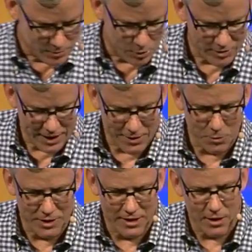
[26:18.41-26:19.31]
pulls down the
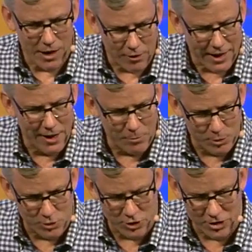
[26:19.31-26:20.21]
window. How can I help
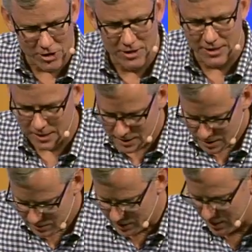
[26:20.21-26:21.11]
you, sir? And
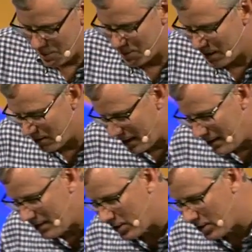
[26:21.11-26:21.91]
fill it up with unleaded. He